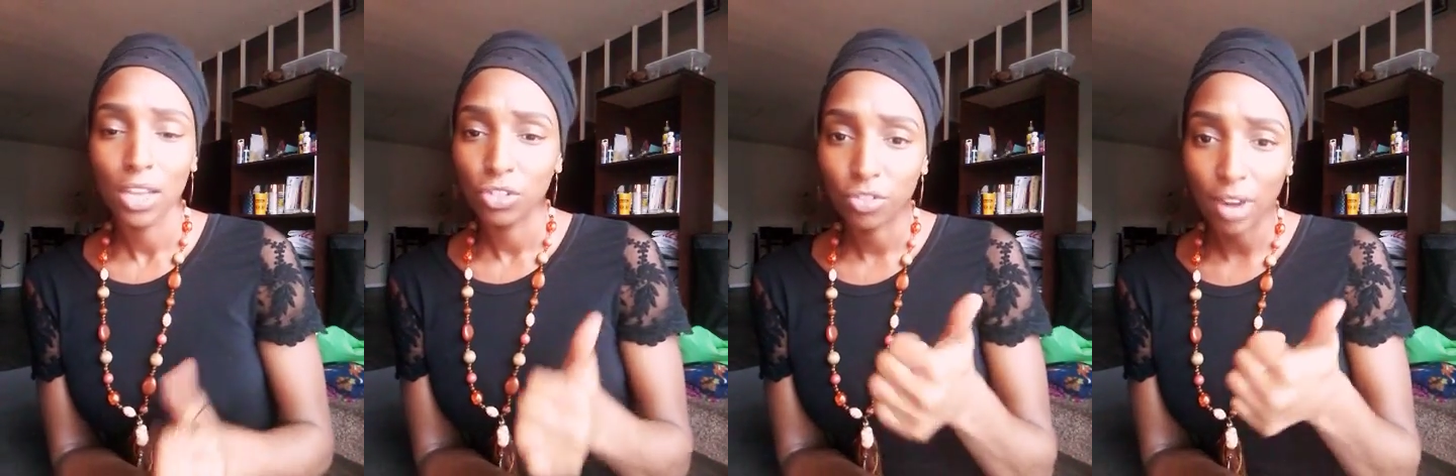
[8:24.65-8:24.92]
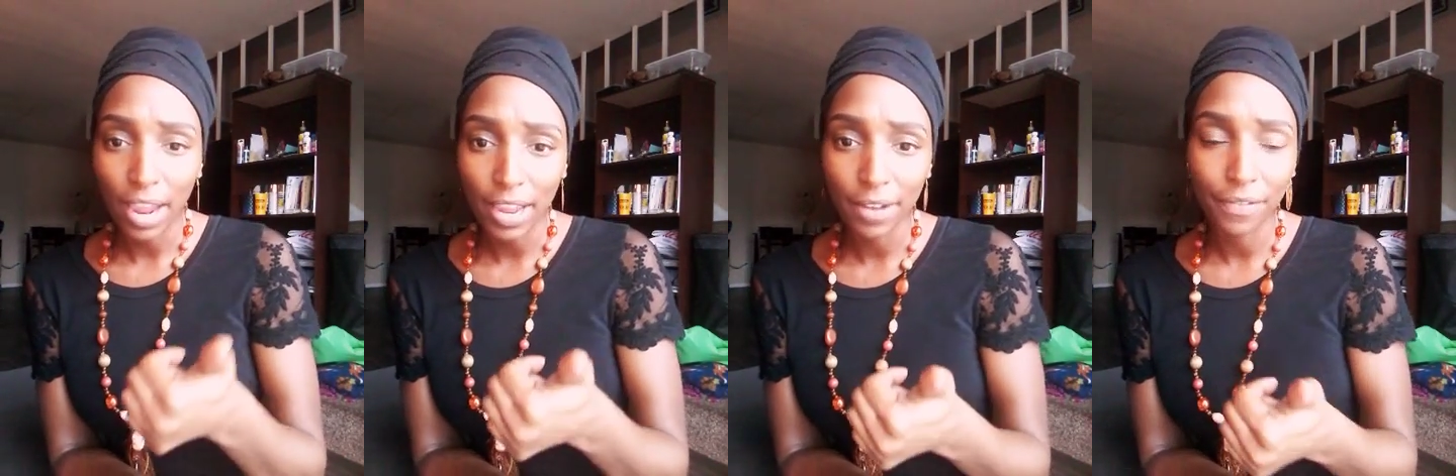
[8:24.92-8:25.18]

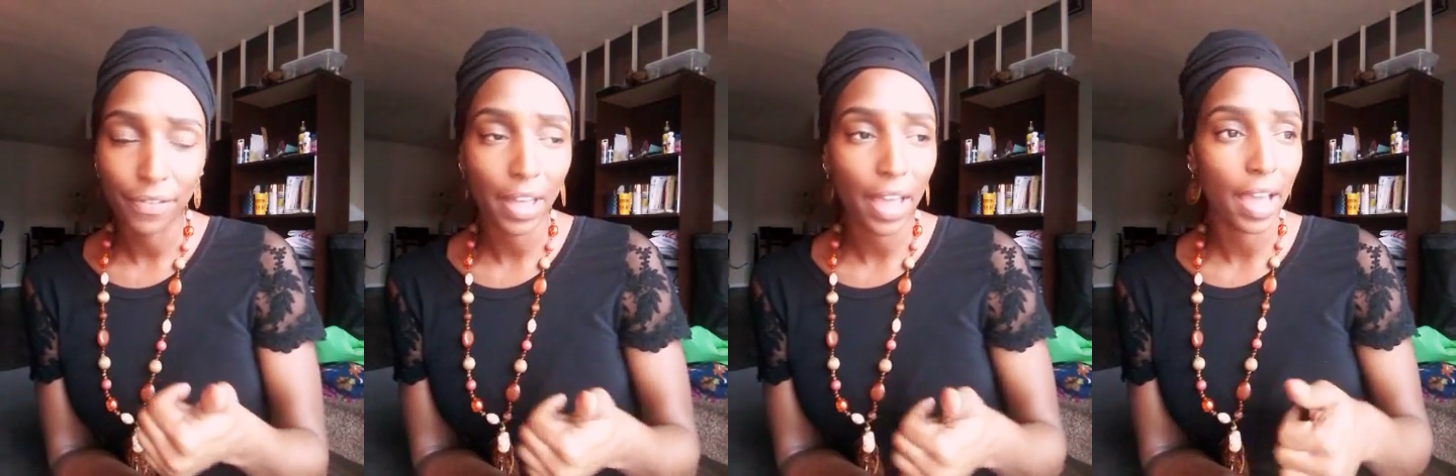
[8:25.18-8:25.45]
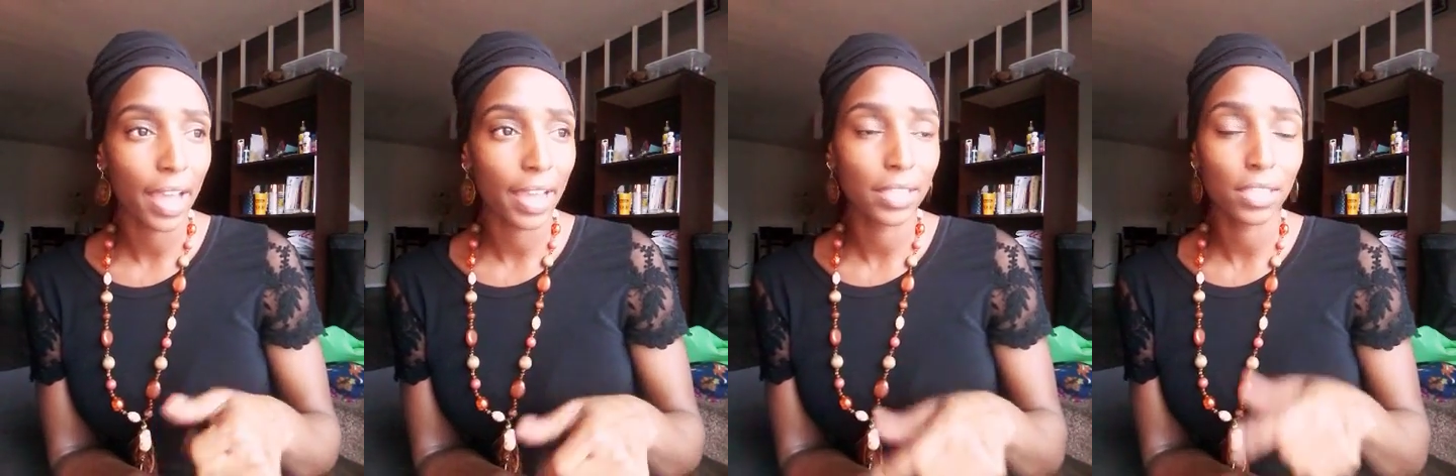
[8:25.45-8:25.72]

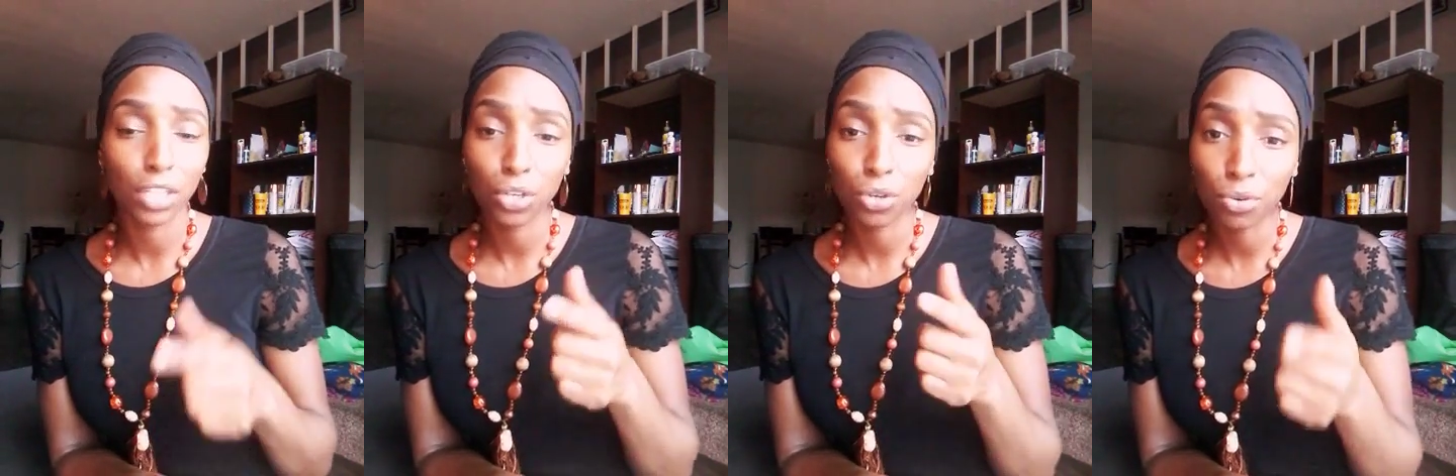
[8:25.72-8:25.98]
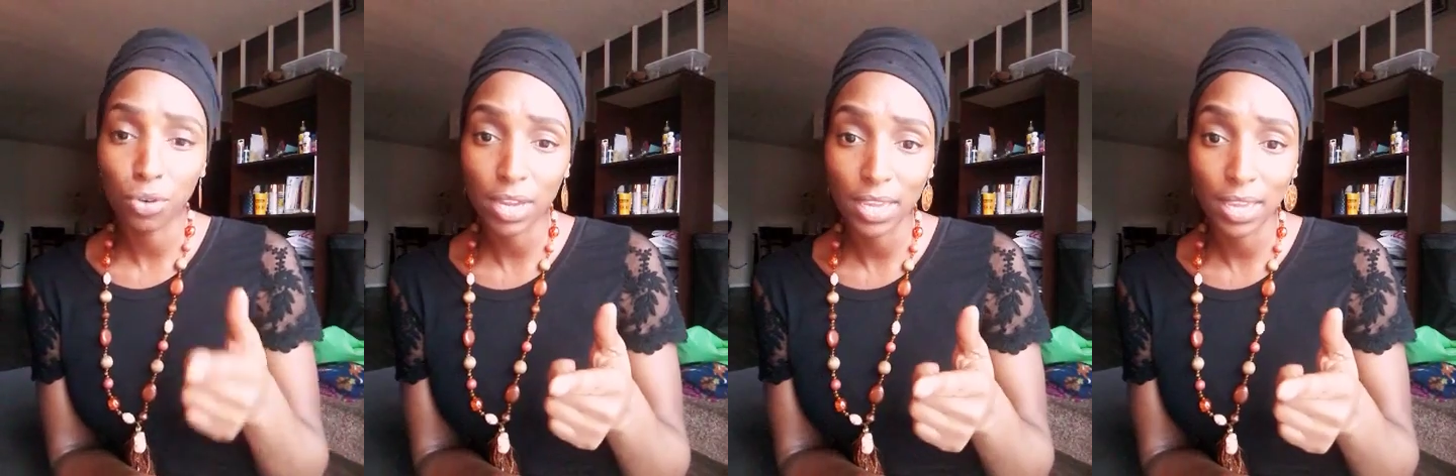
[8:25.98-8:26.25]
dragonflies,
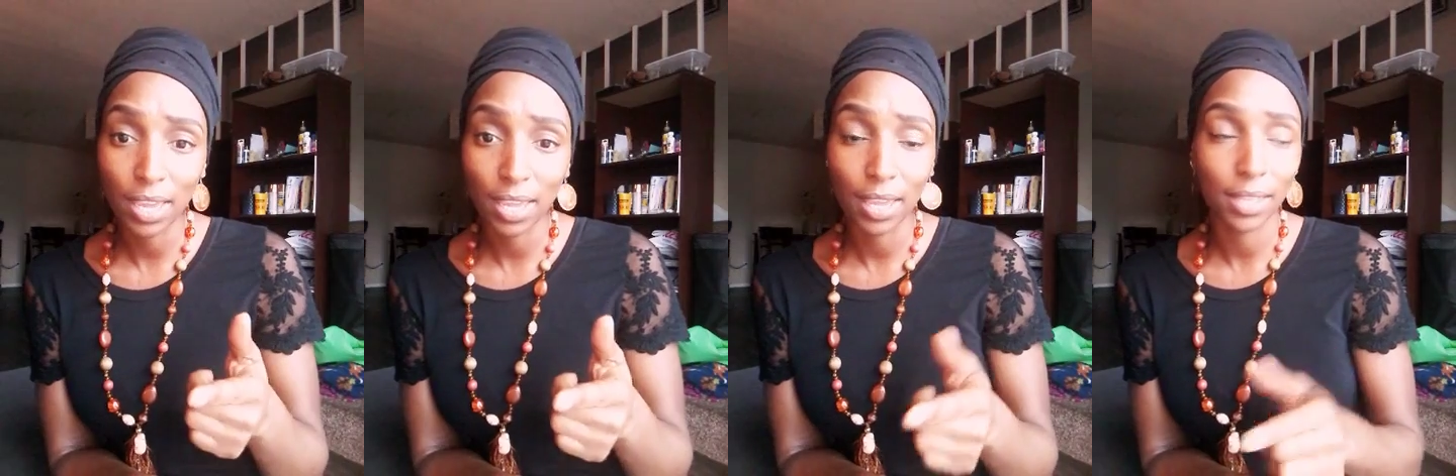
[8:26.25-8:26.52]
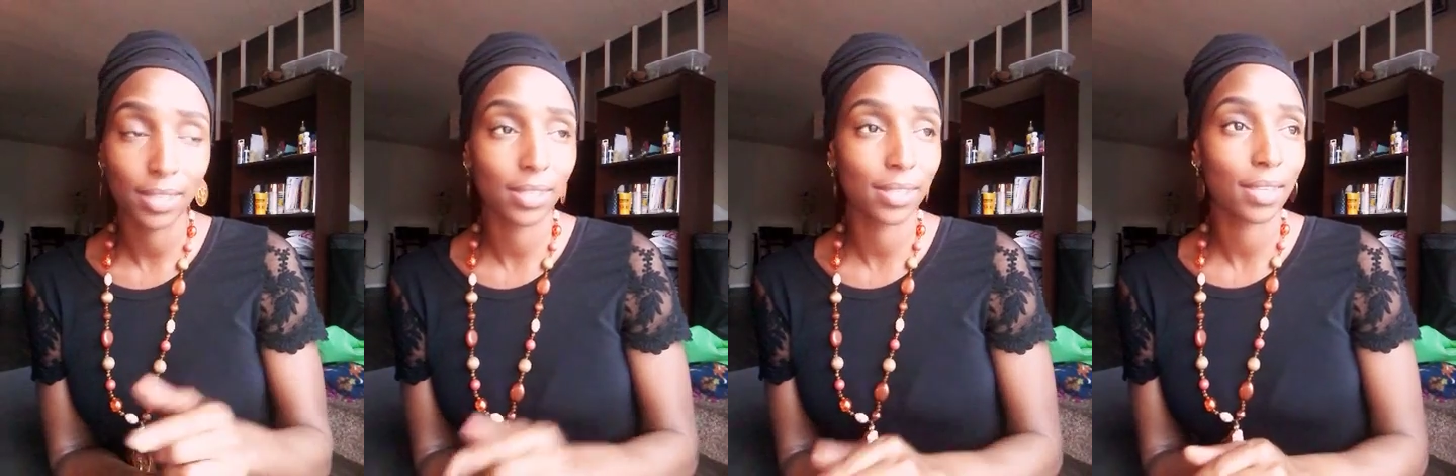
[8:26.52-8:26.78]

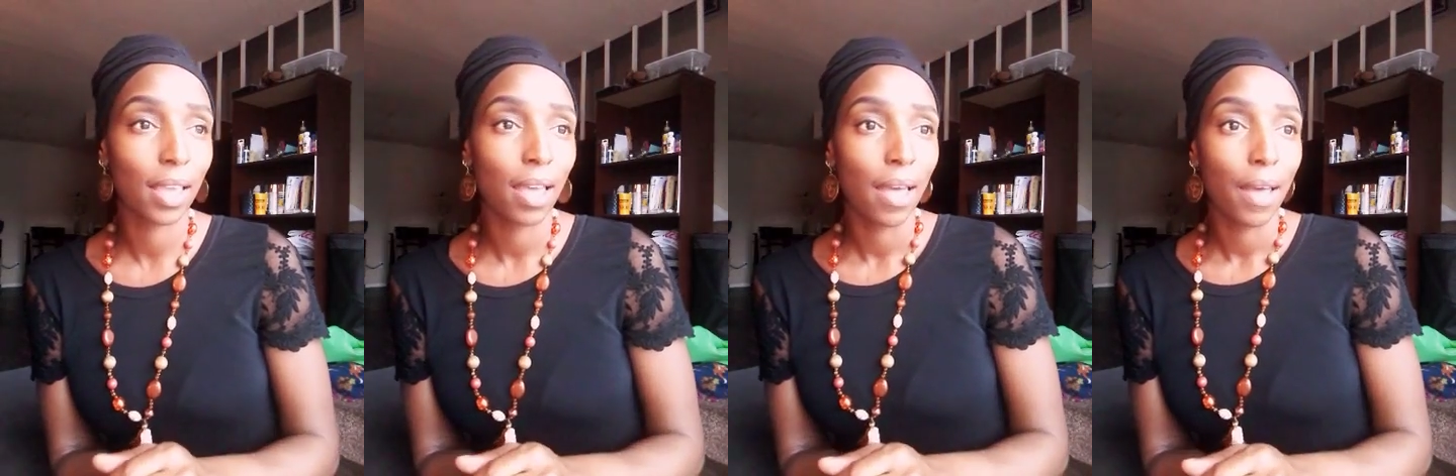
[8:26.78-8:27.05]
crickets,